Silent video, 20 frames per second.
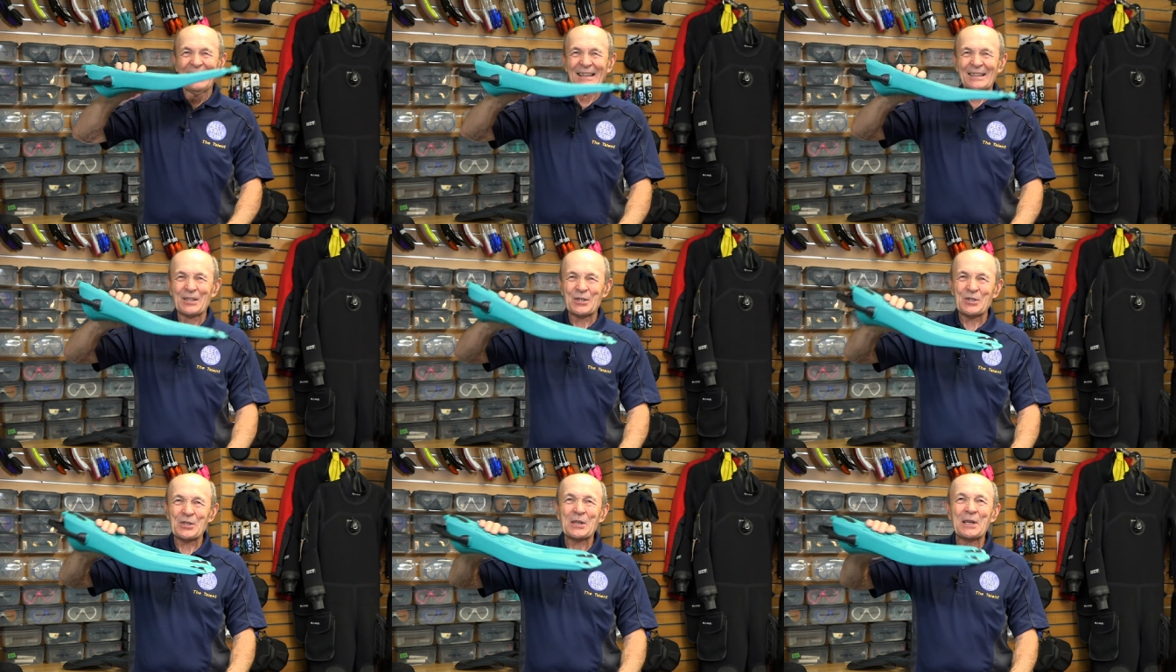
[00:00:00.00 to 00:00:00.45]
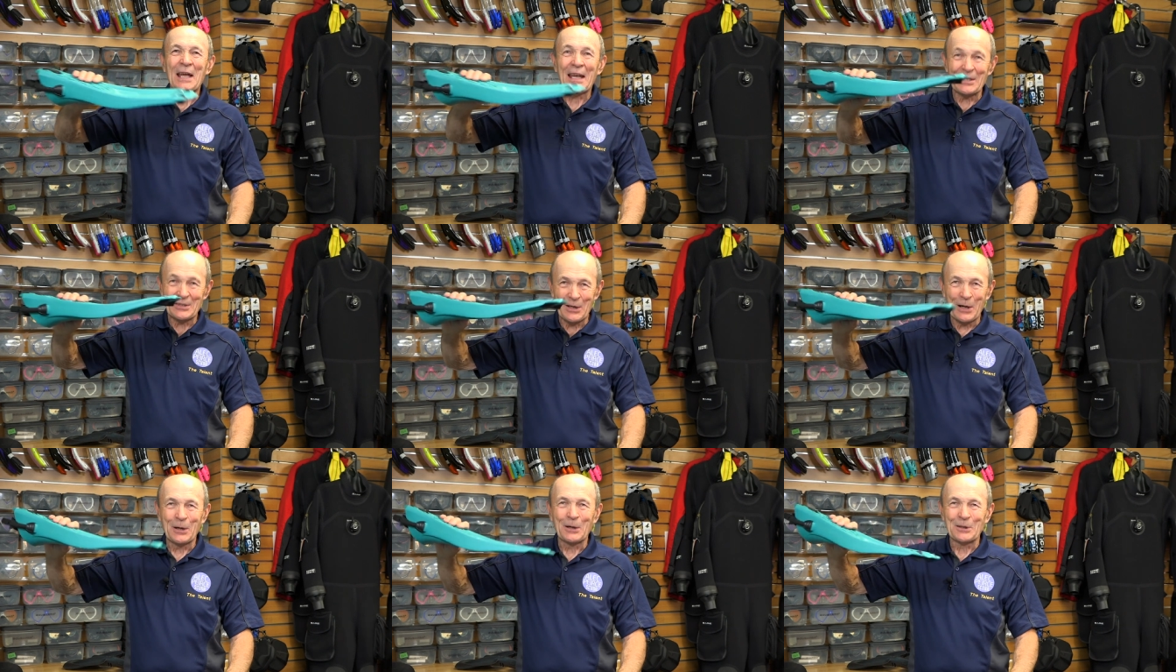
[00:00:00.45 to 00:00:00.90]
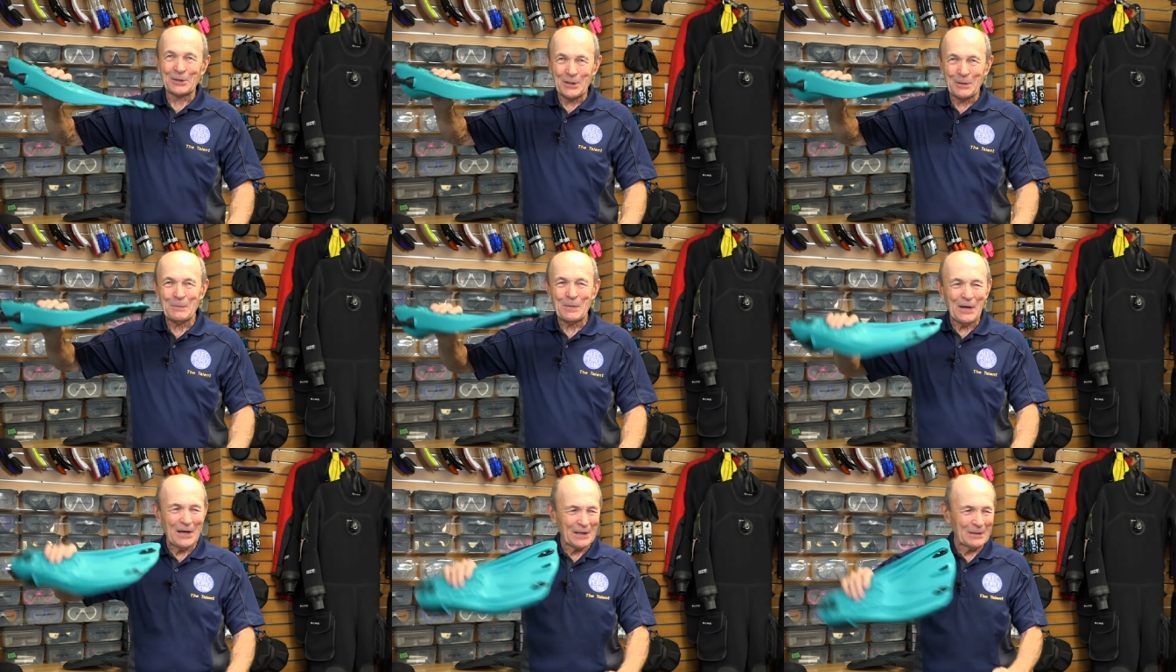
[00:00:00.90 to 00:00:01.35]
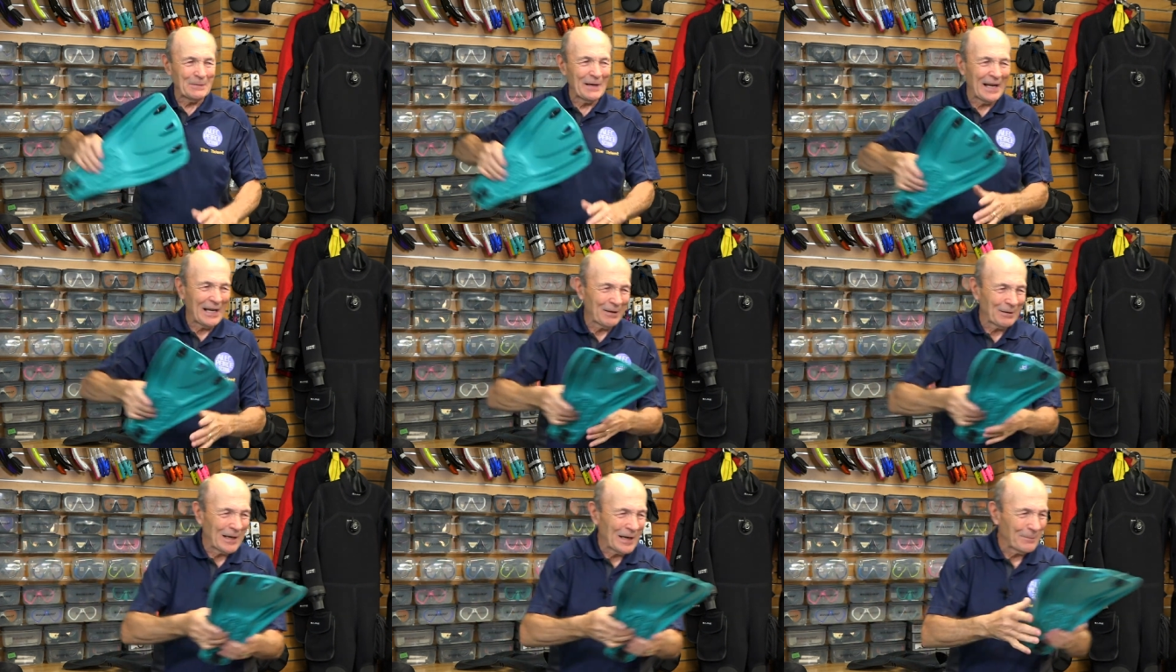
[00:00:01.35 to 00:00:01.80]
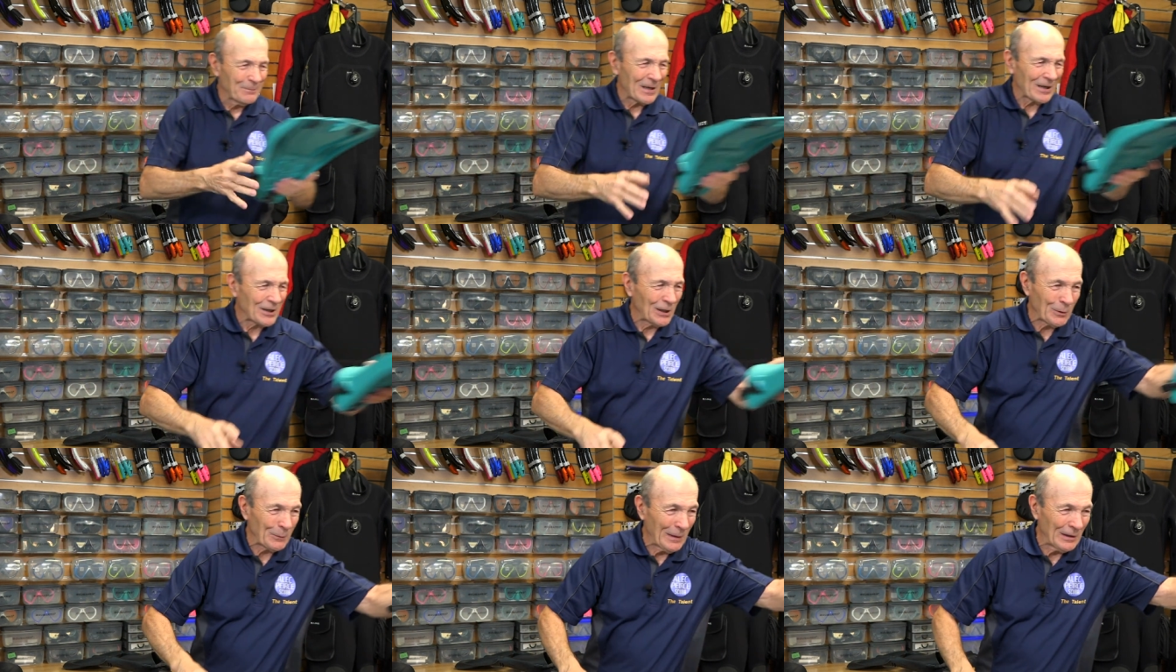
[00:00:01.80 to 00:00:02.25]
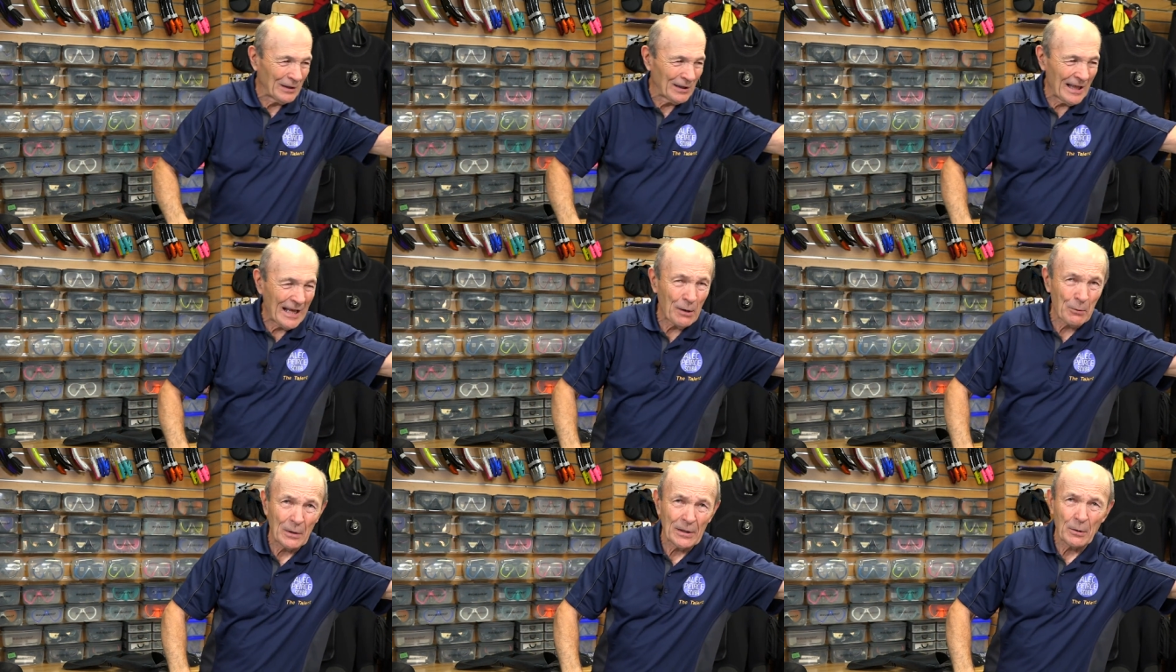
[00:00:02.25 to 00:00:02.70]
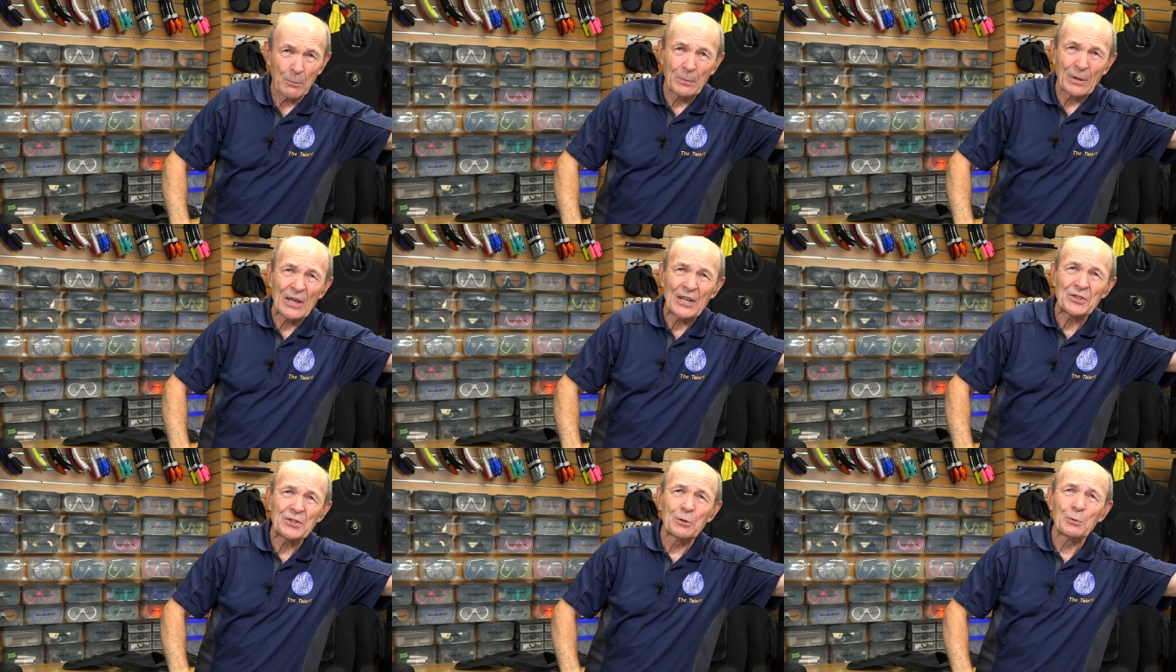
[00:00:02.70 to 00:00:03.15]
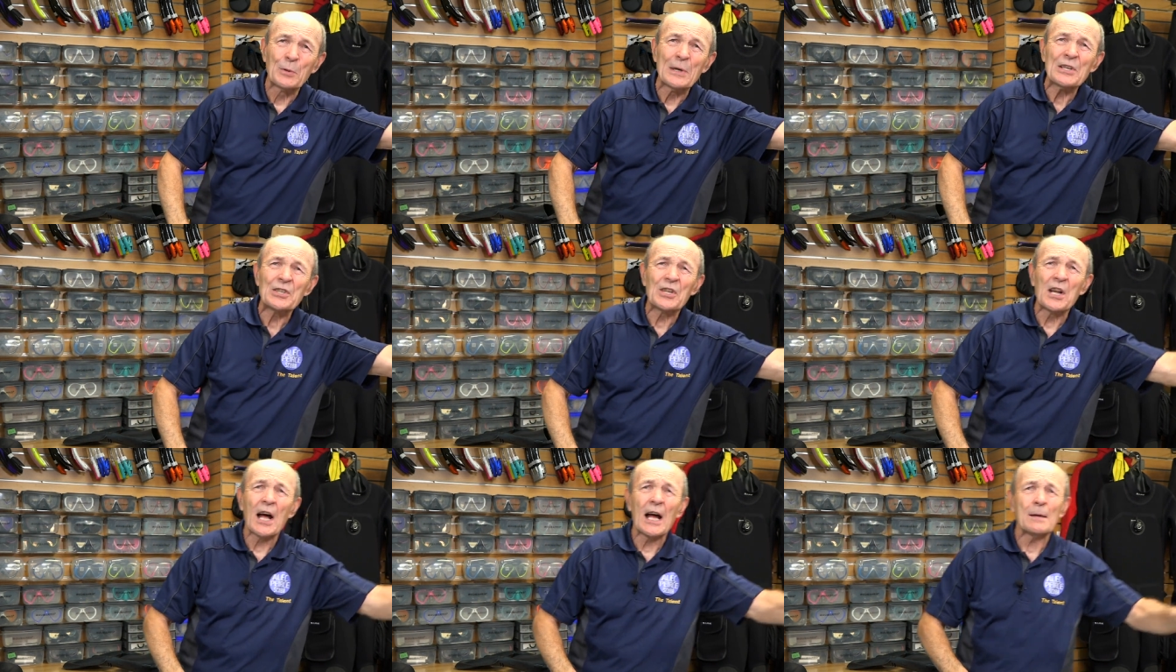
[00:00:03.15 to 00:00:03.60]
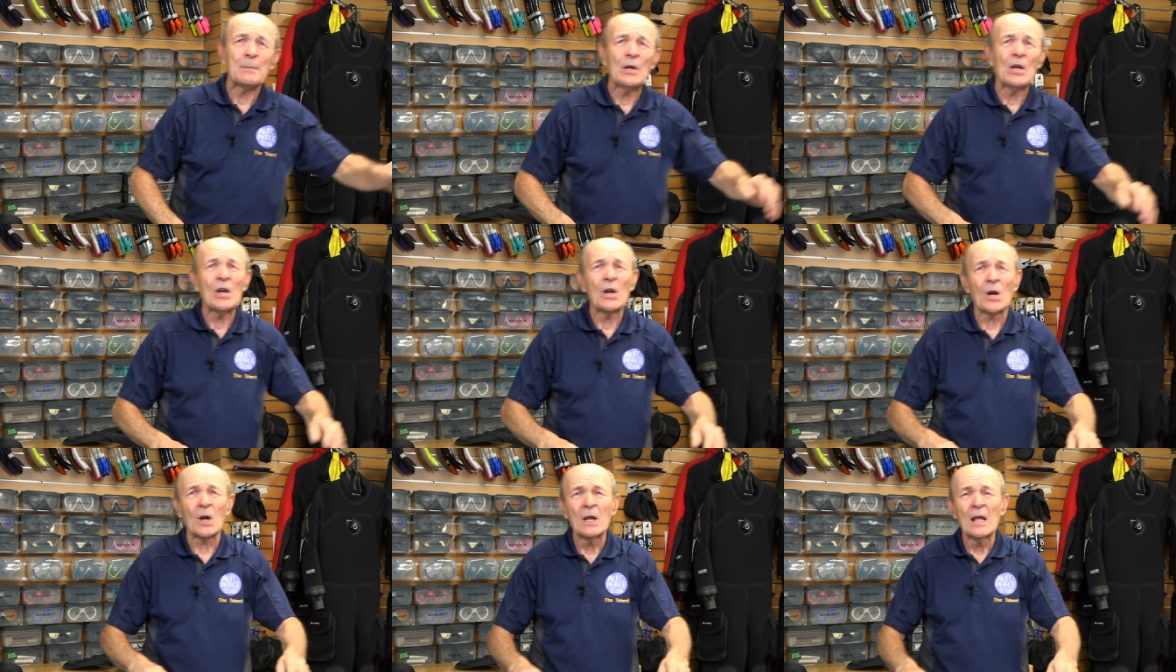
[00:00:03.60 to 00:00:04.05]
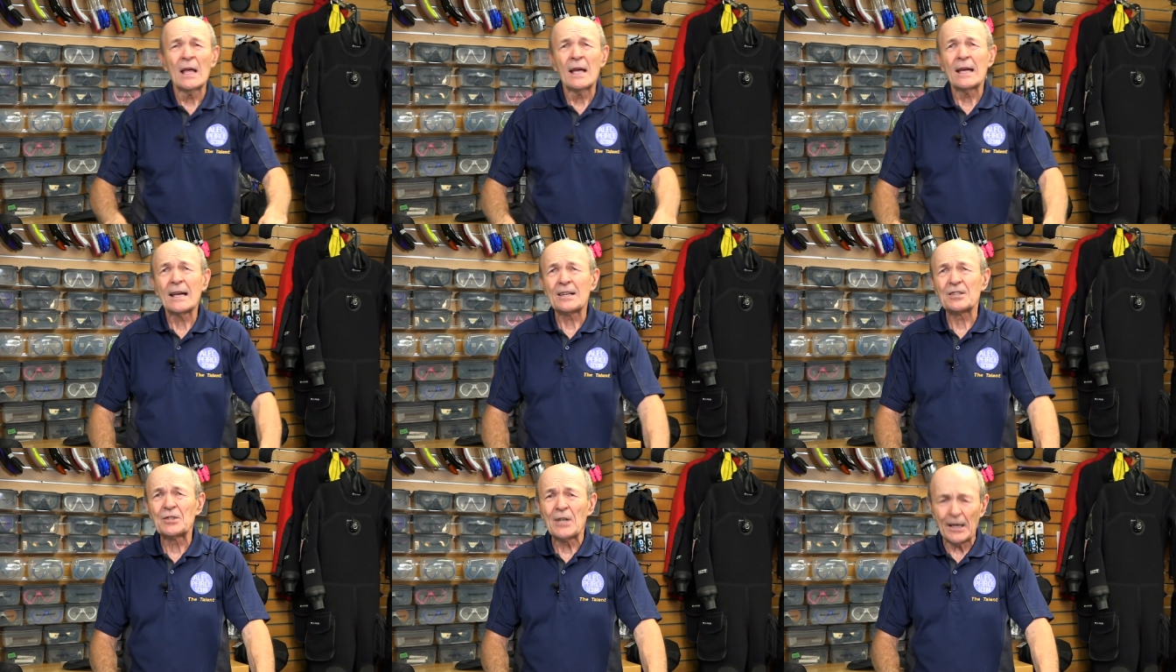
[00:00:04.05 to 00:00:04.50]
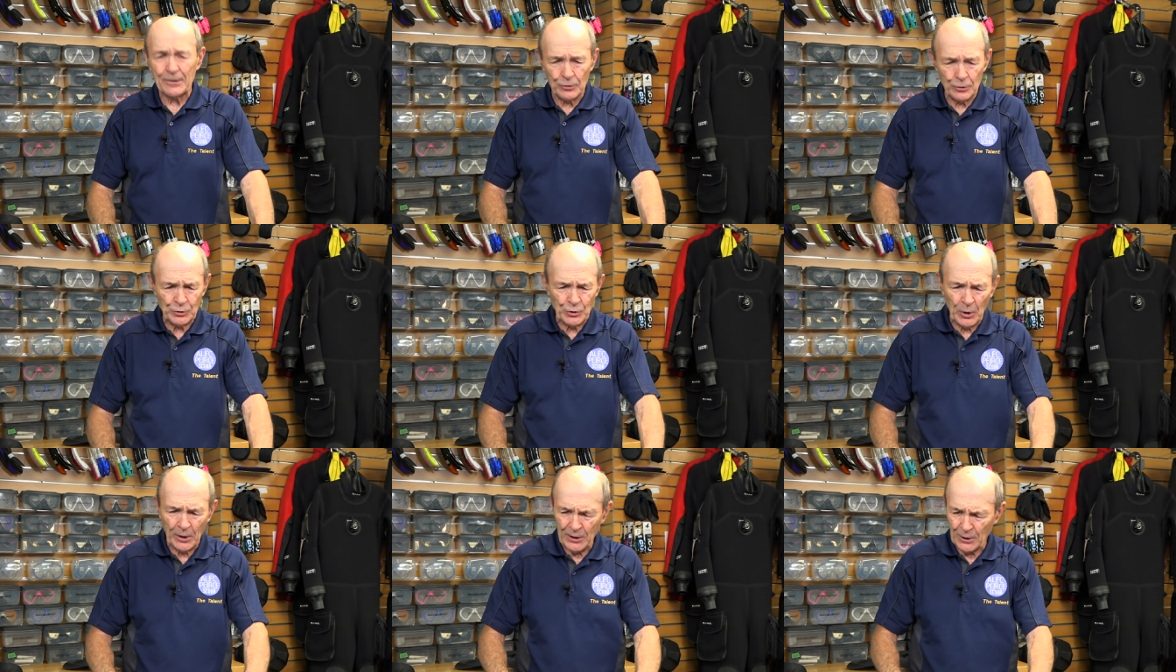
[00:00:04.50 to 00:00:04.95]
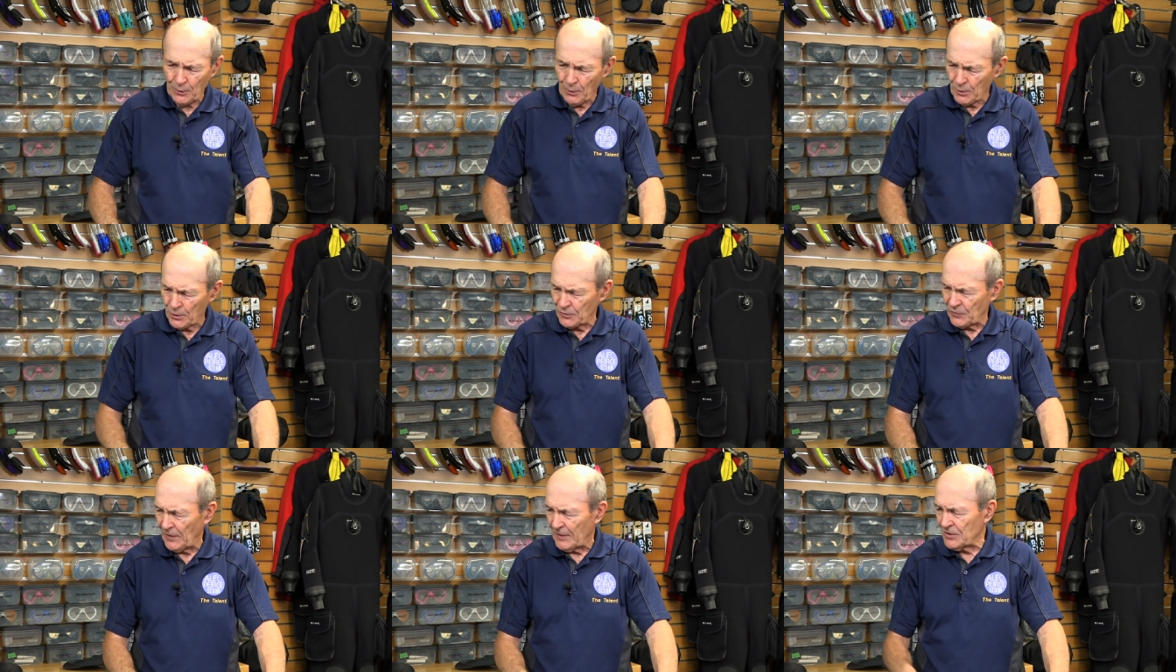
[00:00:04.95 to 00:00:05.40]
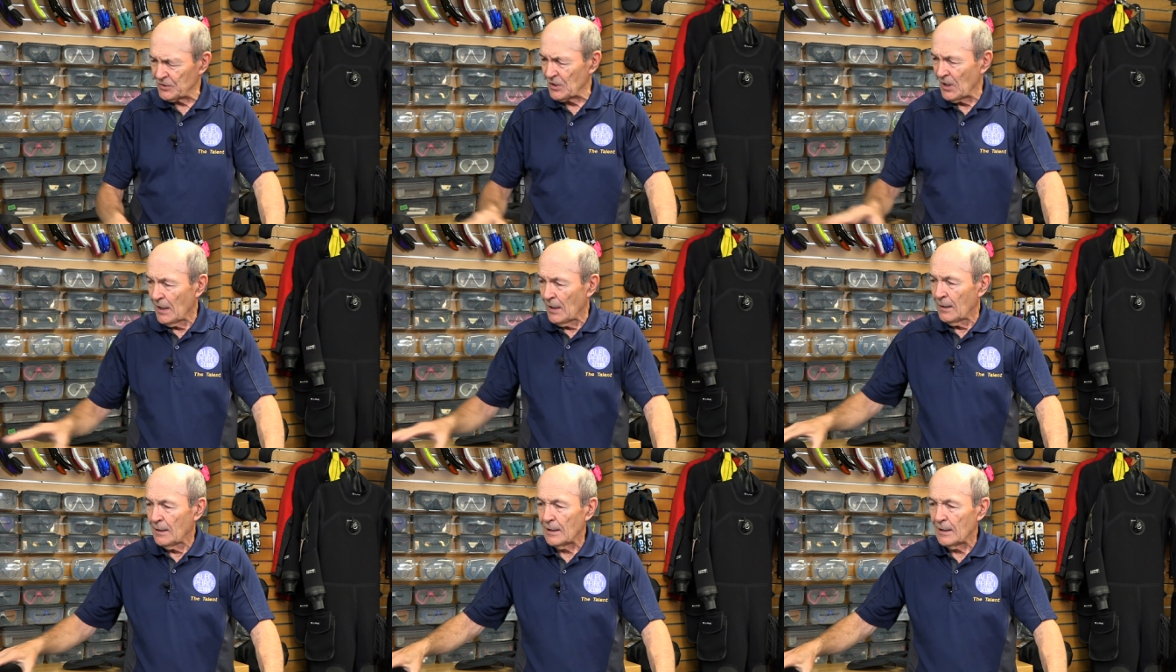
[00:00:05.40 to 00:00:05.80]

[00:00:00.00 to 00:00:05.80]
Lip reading: skegs are on the bottom. Anyway, I'm not going to get into that with you, because the reason I'm here is not to show you those fins.